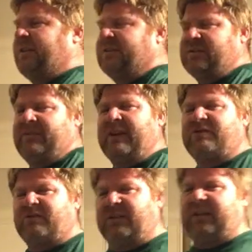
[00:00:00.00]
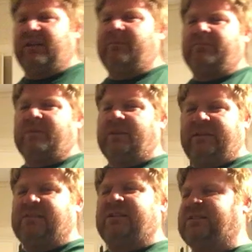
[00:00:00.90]
because eventually
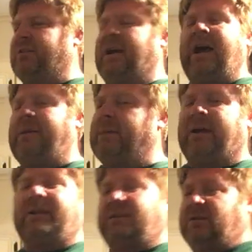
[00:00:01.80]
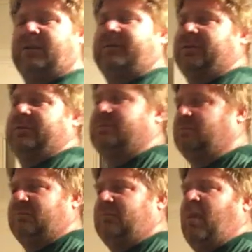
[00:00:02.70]
these kids are like, I'm not eating livers.
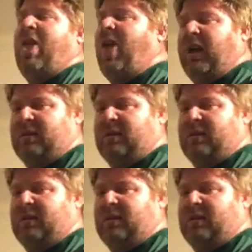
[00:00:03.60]
Ugh.